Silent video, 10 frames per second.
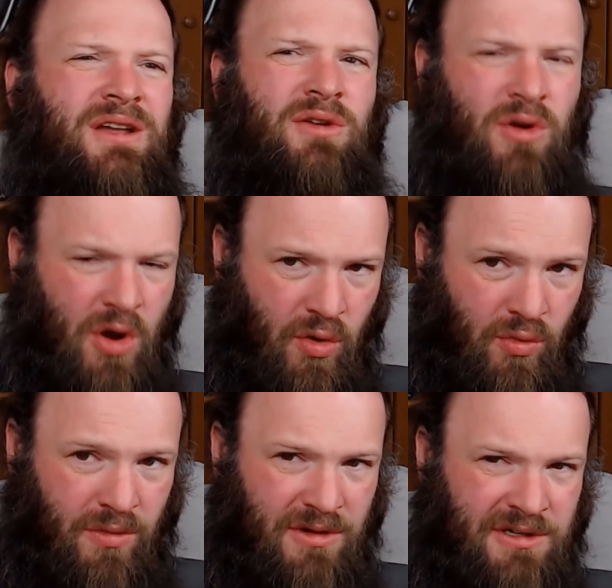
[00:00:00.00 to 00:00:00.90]
No,
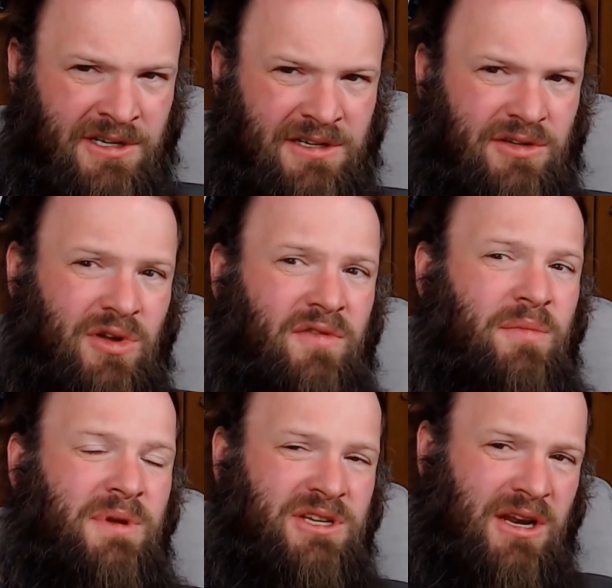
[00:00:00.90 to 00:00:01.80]
no, you have a
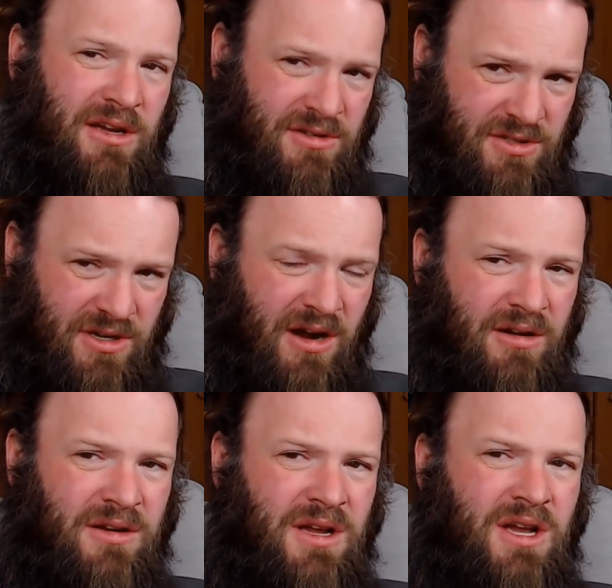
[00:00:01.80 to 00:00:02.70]
Michelin
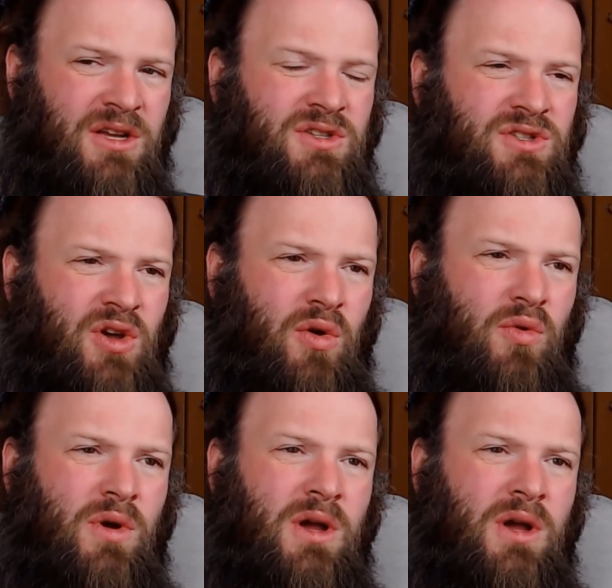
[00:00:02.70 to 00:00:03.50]
star, so